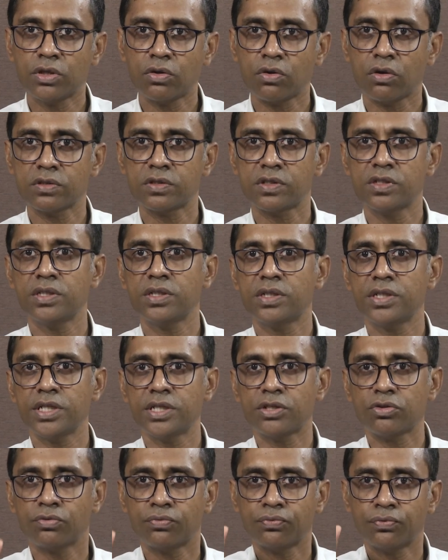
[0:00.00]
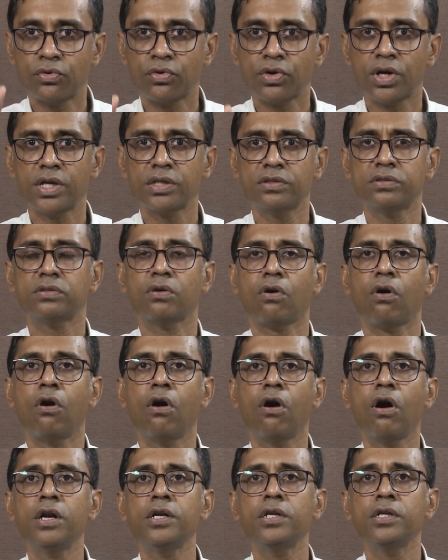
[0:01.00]
concentrate or focus
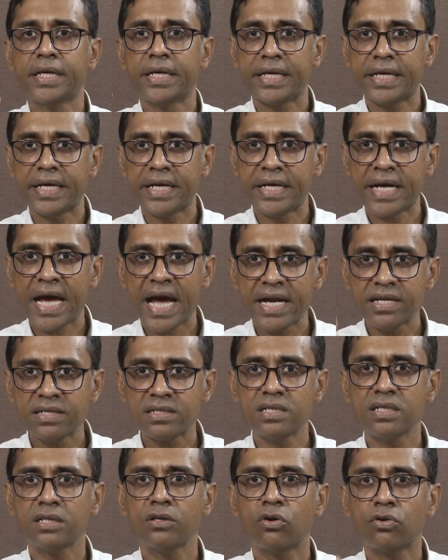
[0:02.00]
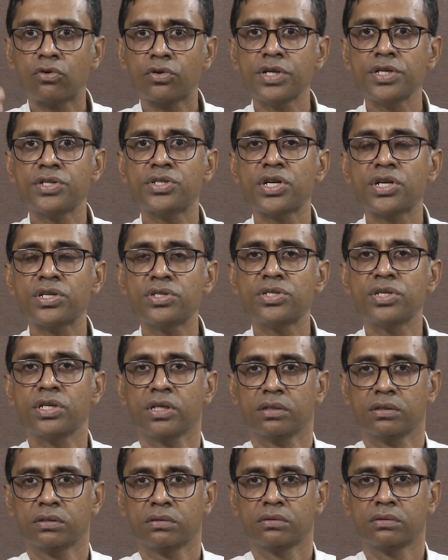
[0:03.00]
on enhancing or
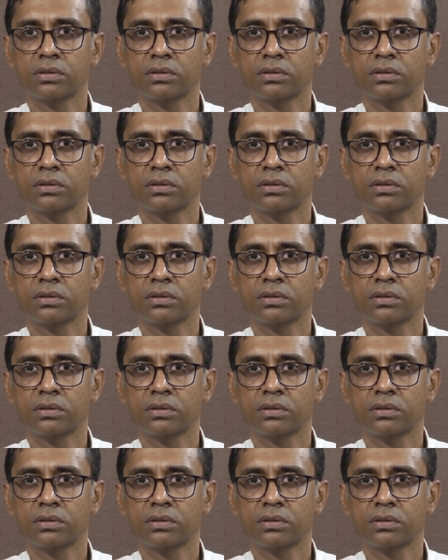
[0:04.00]
recharging